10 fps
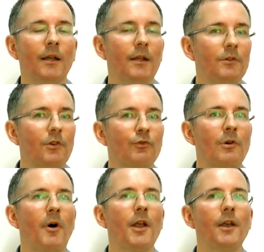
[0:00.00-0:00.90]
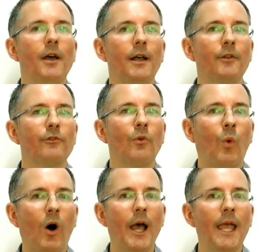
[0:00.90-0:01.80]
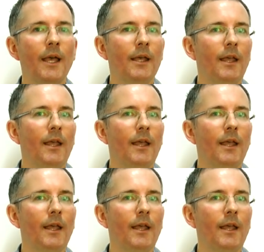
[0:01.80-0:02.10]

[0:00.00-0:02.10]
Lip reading: And just a reminder as to why,